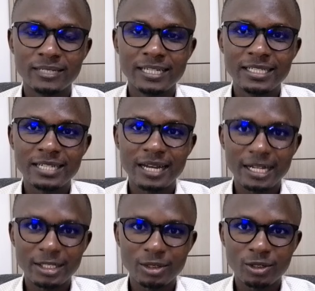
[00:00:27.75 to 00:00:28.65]

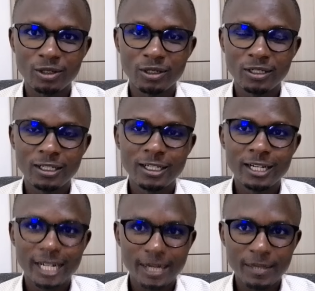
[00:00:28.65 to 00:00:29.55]
International
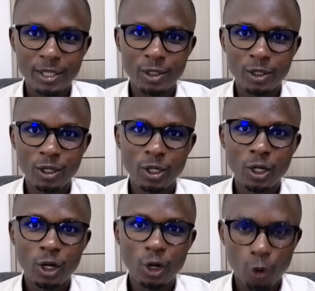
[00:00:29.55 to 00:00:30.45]
Criminal
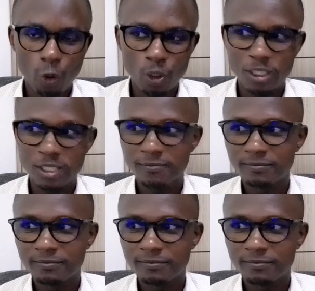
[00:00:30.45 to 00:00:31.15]
Court.